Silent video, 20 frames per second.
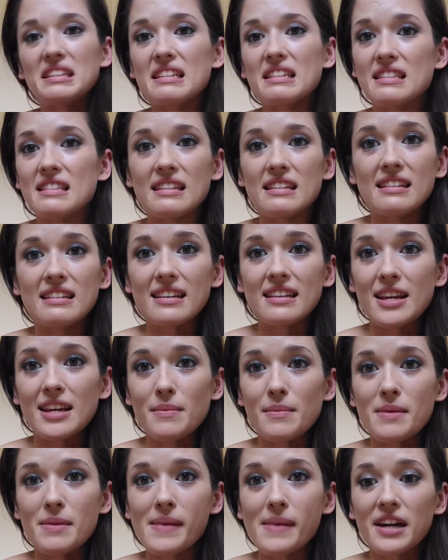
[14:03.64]
easy to hit
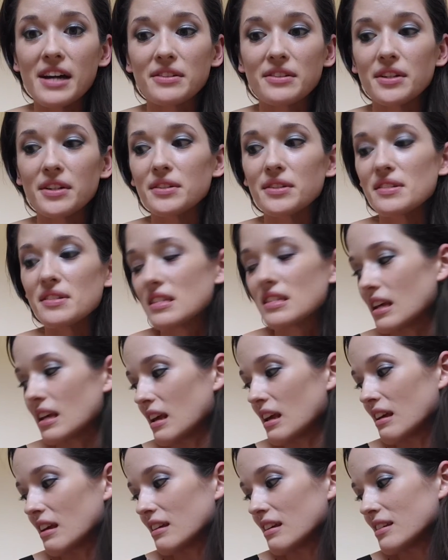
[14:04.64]
my macros,
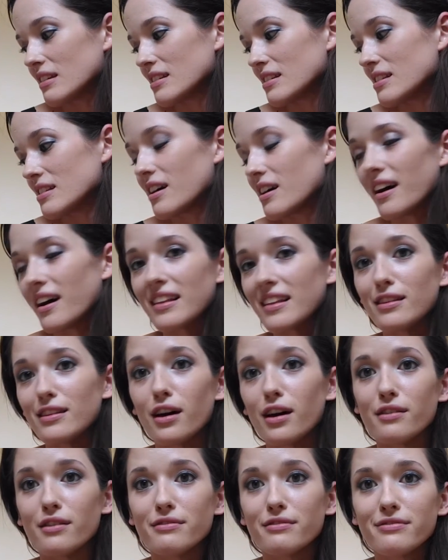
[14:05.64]
and I
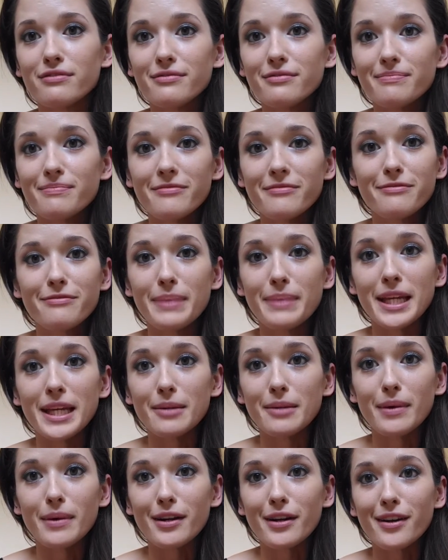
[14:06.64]
love
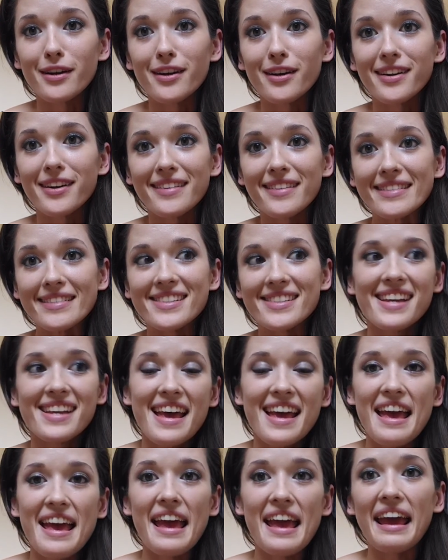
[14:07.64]
peanut butter and
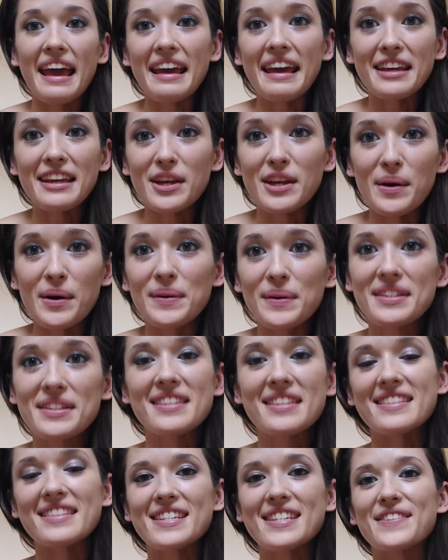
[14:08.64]
egg
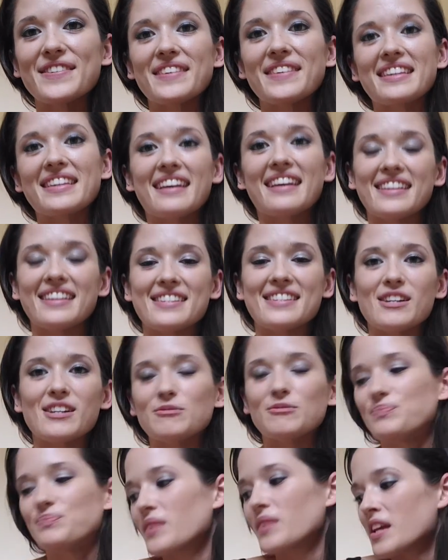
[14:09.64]
yolks and stuff like that.
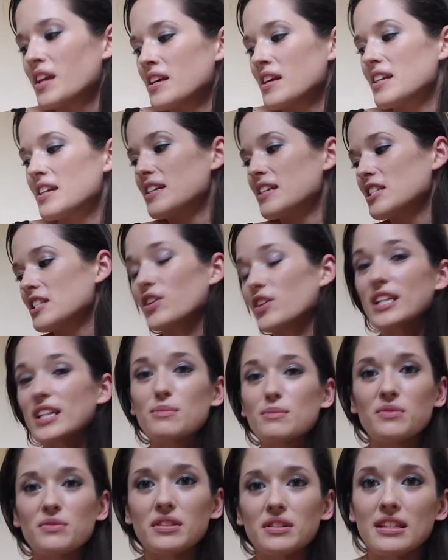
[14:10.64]
So that's
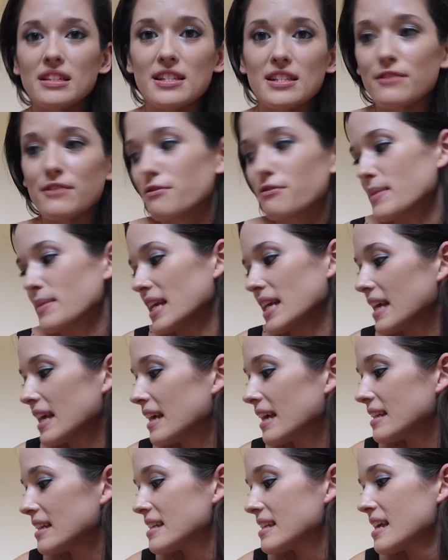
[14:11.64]
been really easy for me to
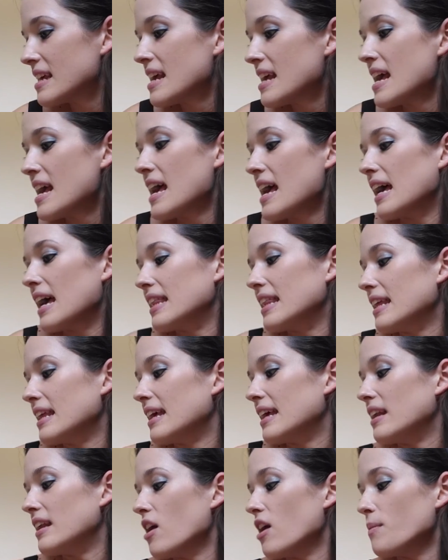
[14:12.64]
hit. And
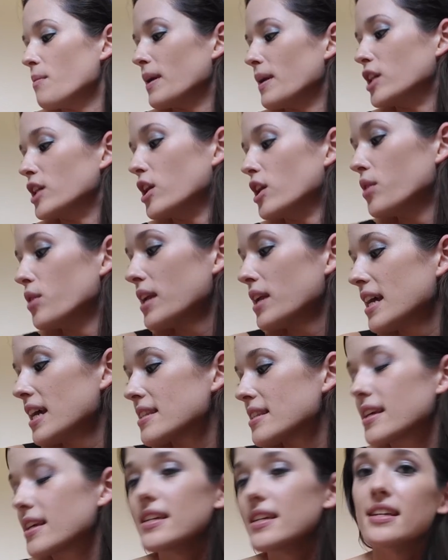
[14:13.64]
then on my low
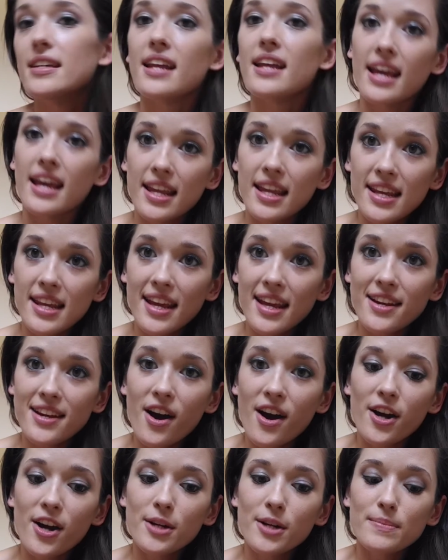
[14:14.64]
days, I eat 88
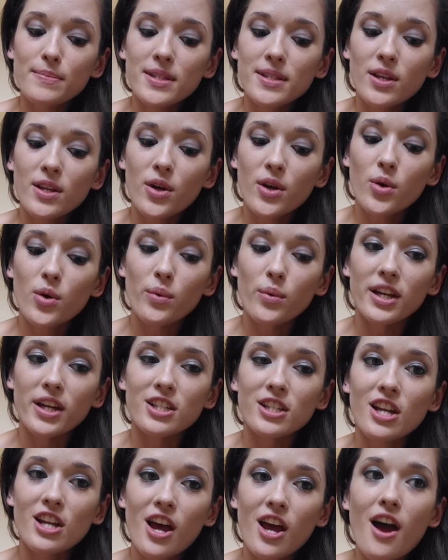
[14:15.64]
carbs,
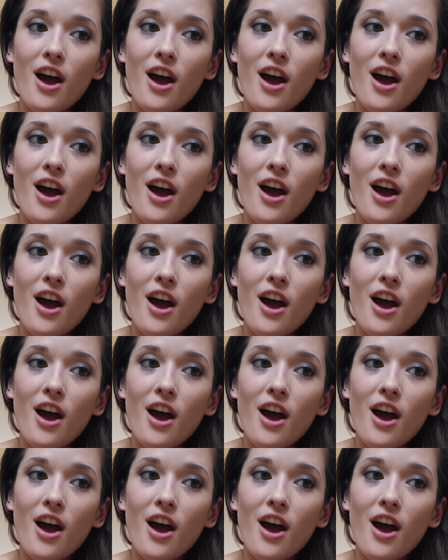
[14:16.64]
which